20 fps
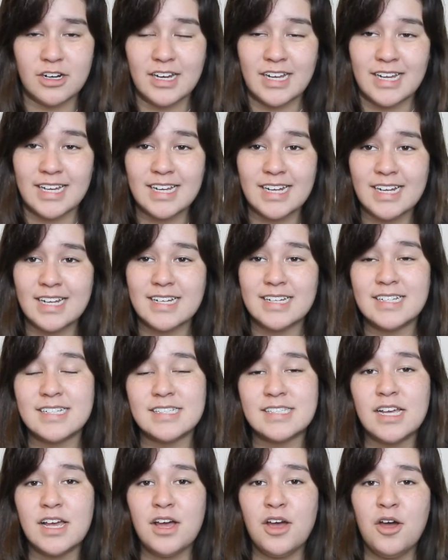It
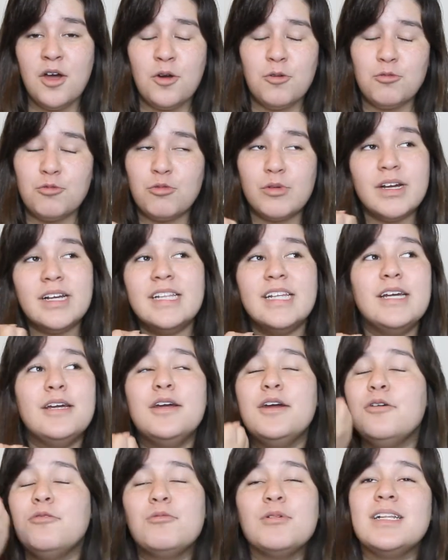is
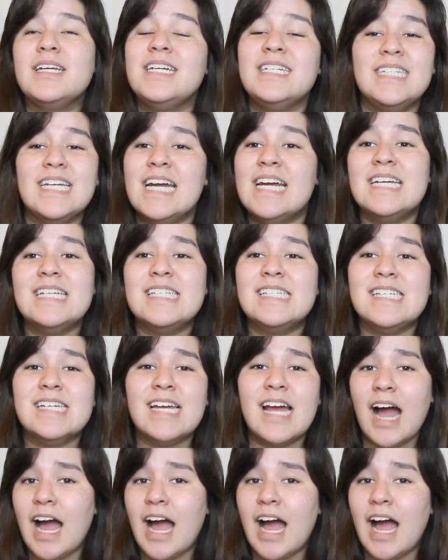really, really tasty.